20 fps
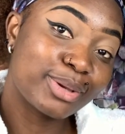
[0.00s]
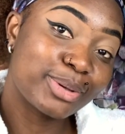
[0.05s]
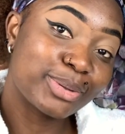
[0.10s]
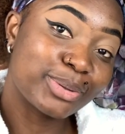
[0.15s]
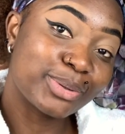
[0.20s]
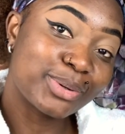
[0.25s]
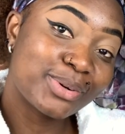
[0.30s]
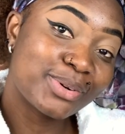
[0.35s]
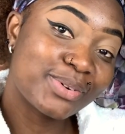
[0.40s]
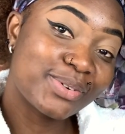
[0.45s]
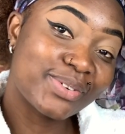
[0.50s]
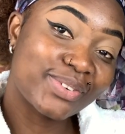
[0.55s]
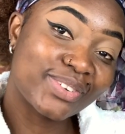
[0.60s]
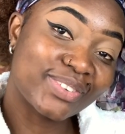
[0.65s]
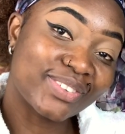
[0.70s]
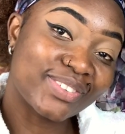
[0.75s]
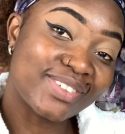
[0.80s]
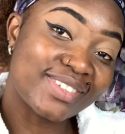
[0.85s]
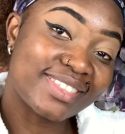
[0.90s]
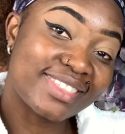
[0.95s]

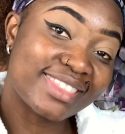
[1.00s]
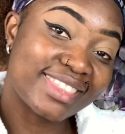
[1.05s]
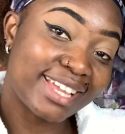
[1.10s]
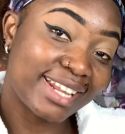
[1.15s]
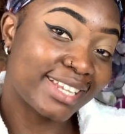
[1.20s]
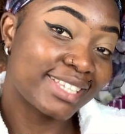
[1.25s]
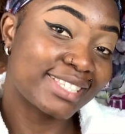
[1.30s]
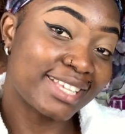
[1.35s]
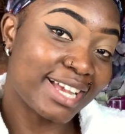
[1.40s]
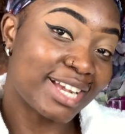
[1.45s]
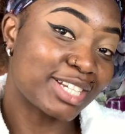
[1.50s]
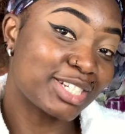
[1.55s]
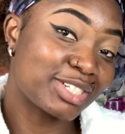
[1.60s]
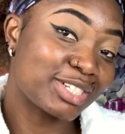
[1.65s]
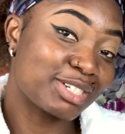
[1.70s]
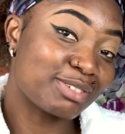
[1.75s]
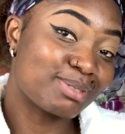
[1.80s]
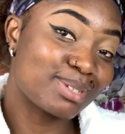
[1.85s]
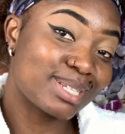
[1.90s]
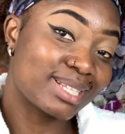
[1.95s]
Ooh, that is
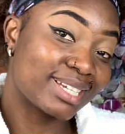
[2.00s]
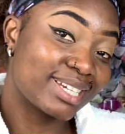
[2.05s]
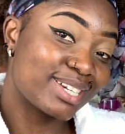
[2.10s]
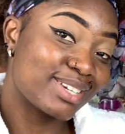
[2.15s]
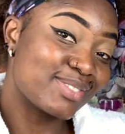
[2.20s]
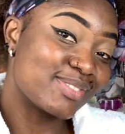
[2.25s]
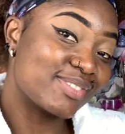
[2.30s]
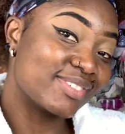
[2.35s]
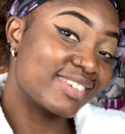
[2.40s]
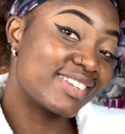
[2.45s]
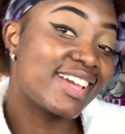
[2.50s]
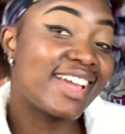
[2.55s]
actually real cute.